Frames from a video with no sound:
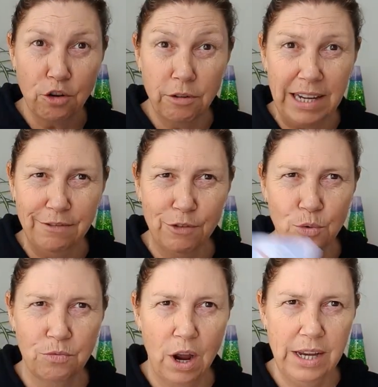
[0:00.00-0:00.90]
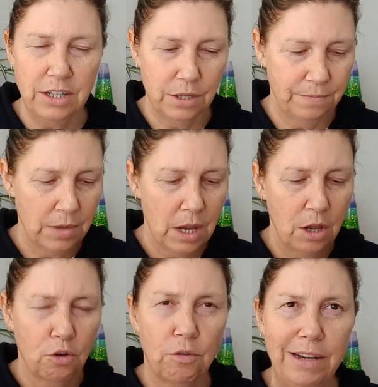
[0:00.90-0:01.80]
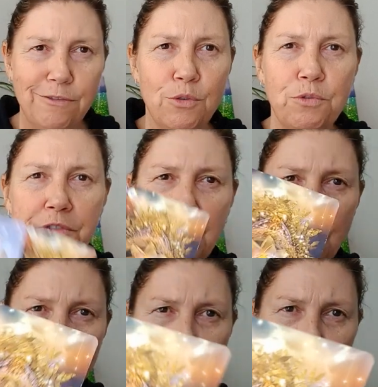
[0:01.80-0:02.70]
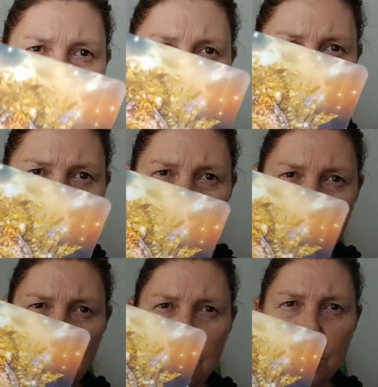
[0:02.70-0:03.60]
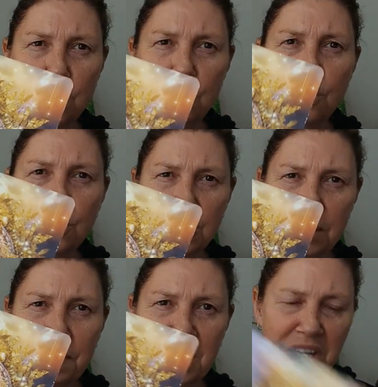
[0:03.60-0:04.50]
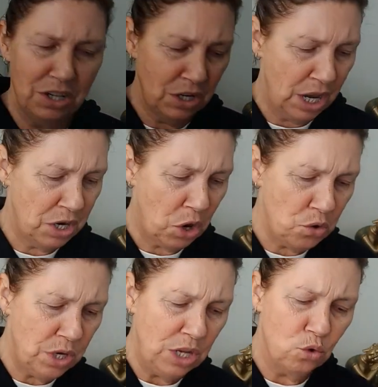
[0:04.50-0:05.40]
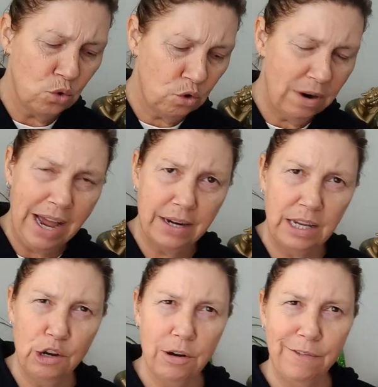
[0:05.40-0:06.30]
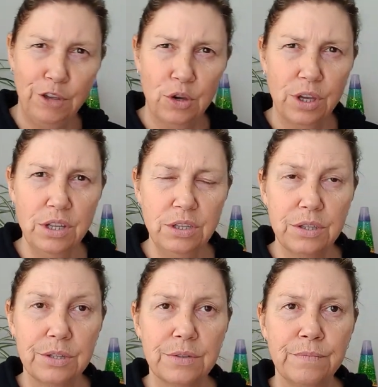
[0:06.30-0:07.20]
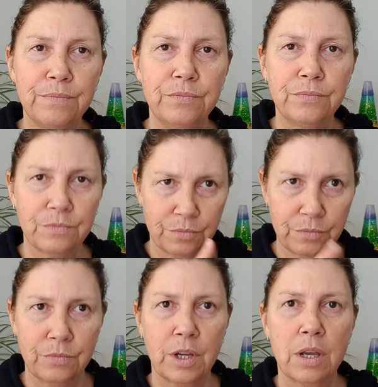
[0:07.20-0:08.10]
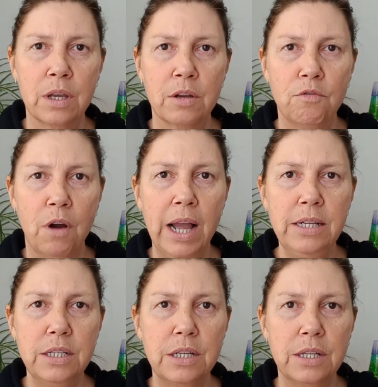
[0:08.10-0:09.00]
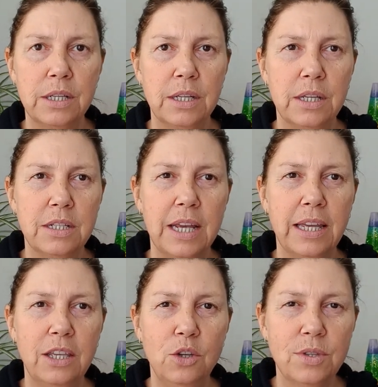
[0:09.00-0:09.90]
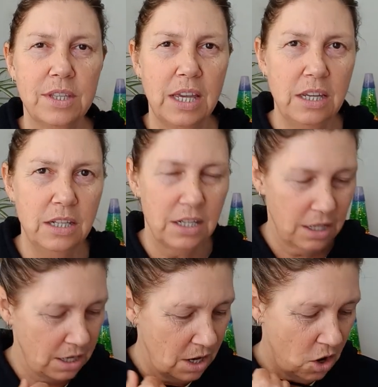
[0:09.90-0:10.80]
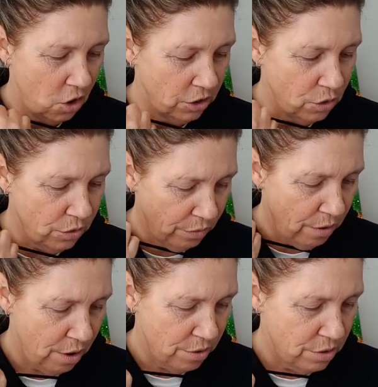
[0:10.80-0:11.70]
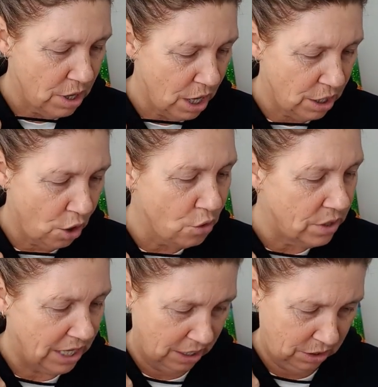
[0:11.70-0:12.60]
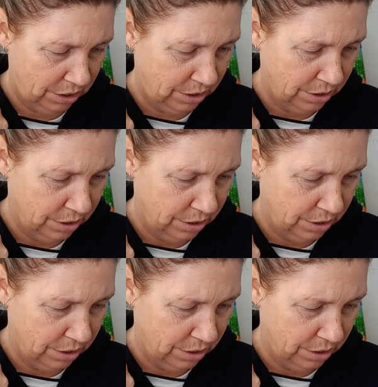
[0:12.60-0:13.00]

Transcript: Grateful, right? Grateful for you this is you stepping in and owning your crown here Ophiuchus, right? Taking your seat on your throne and owning it.